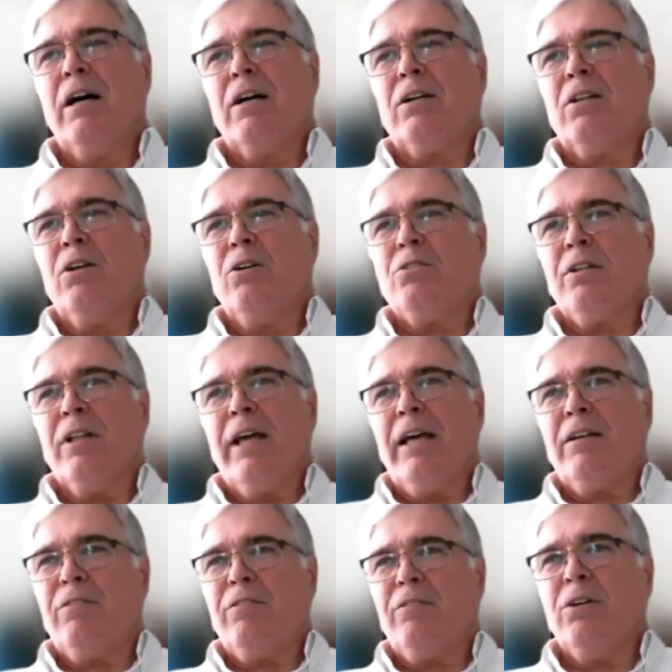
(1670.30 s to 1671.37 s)
closed
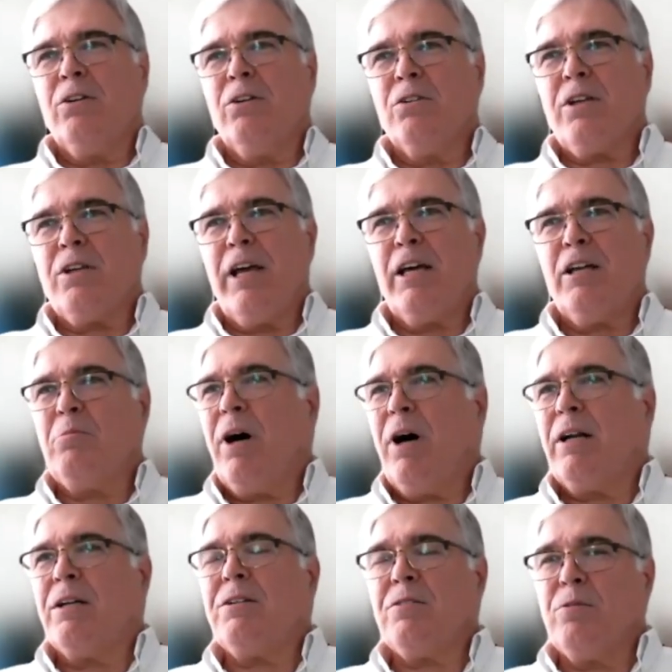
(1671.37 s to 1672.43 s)
landfills, and
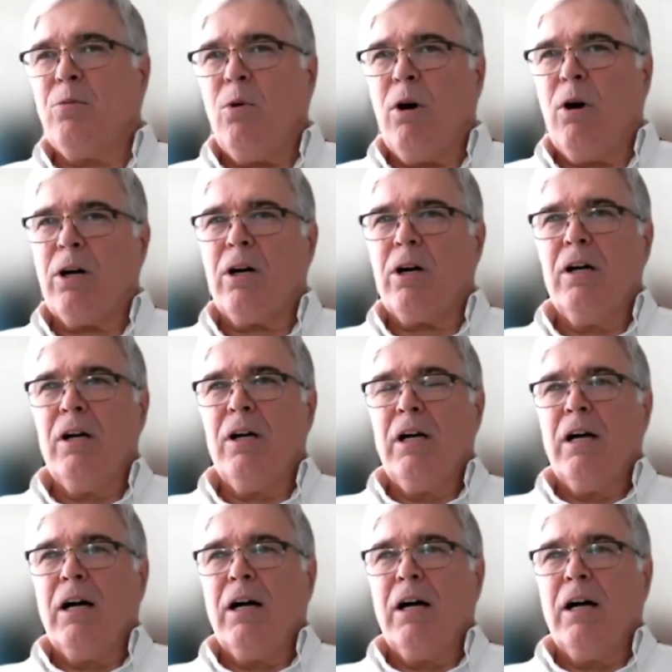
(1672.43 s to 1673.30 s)
bodies of water.